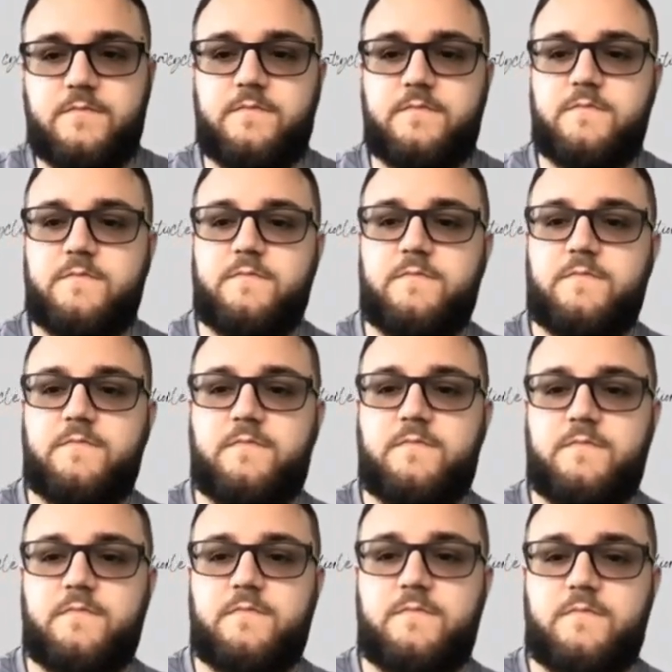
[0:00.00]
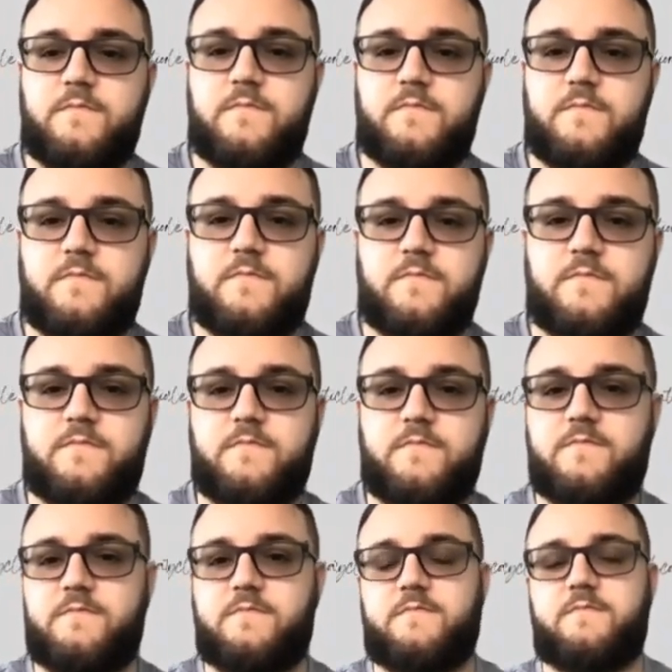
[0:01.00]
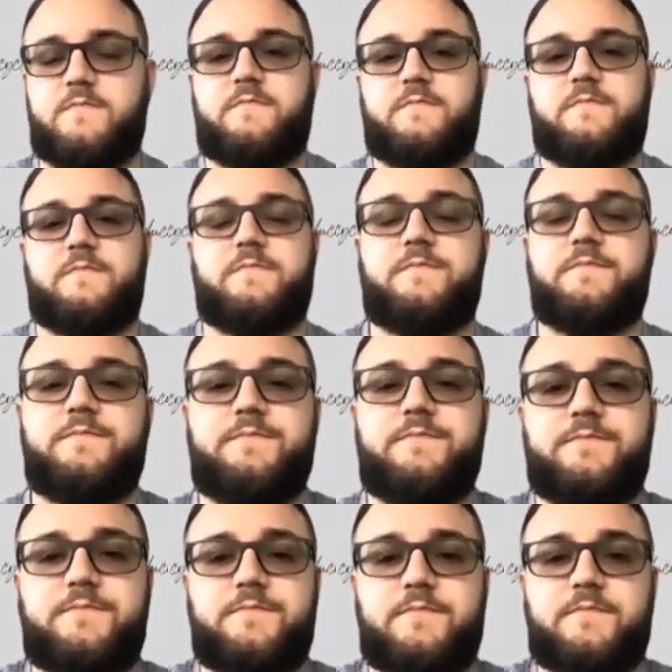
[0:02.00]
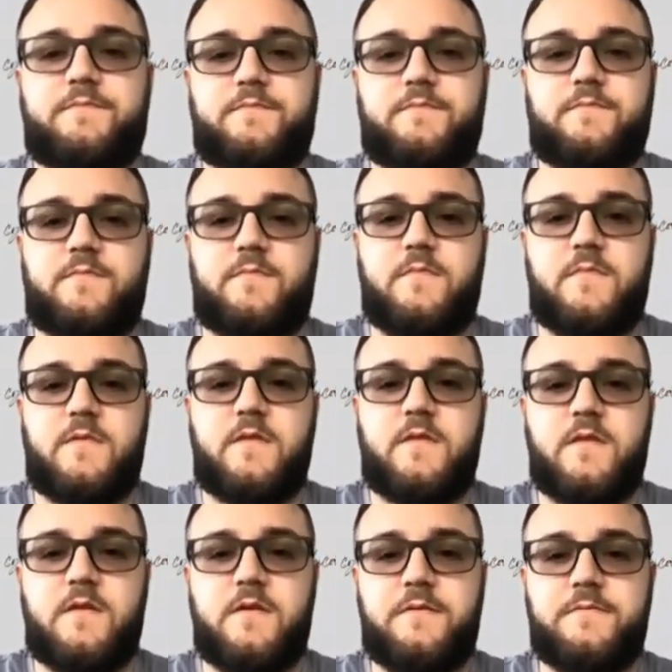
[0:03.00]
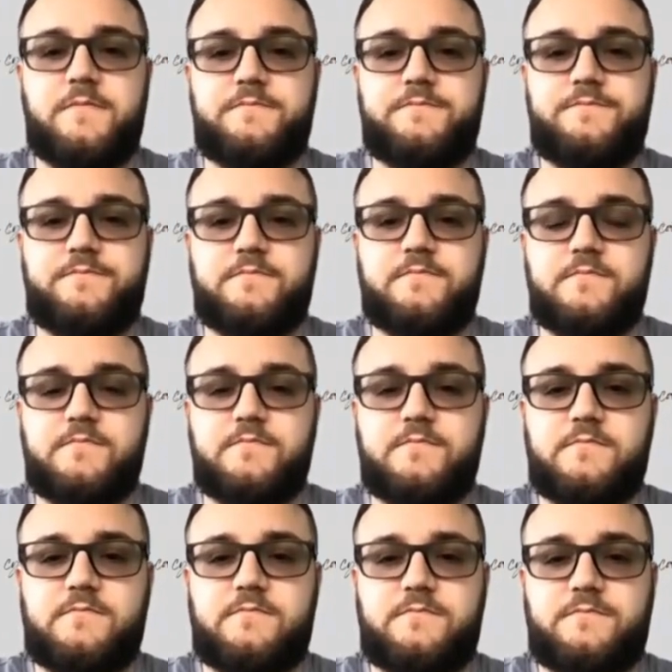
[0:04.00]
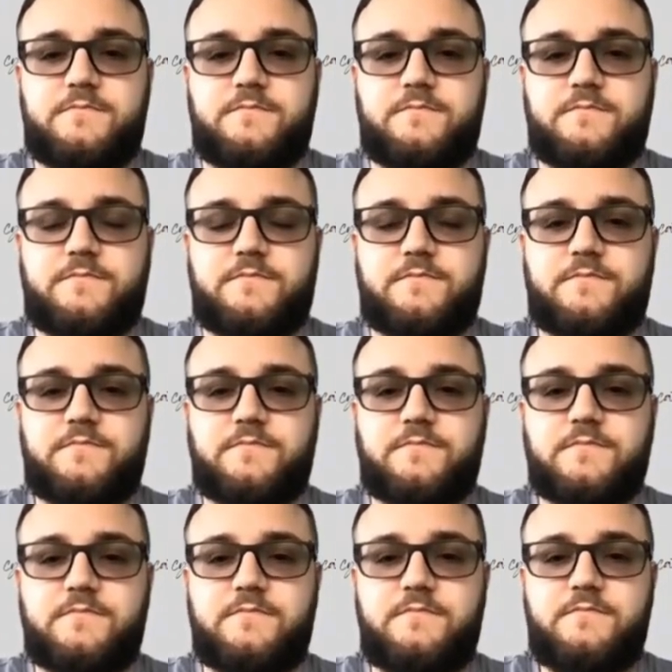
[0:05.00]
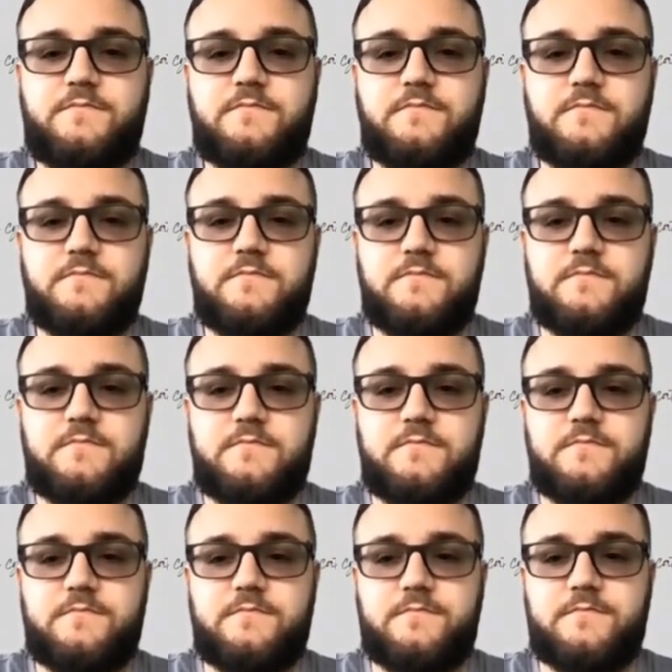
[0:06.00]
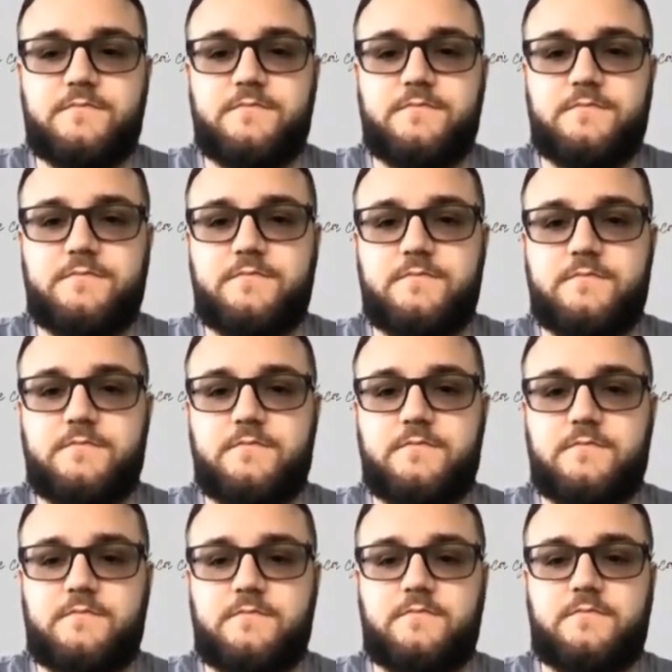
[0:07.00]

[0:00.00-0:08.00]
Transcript: This person isn't speaking.